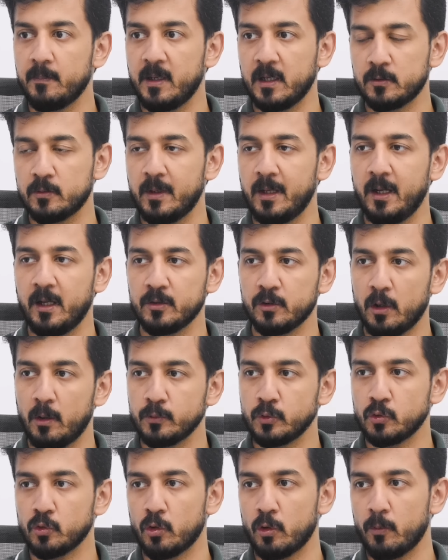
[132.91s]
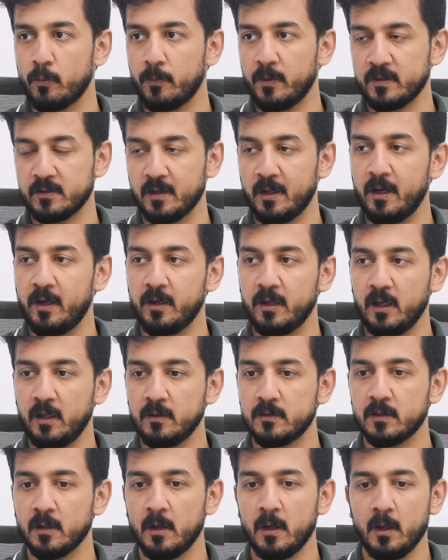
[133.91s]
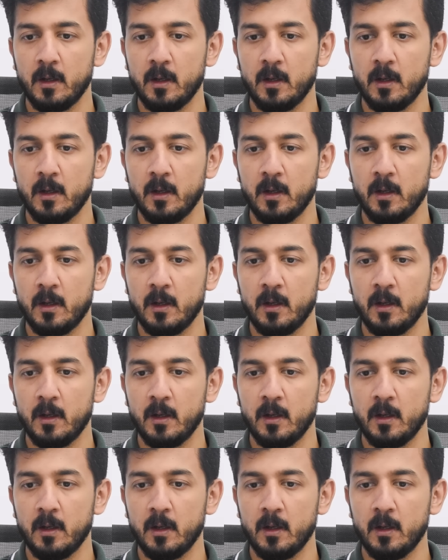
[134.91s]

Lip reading: as well as offshore facilities.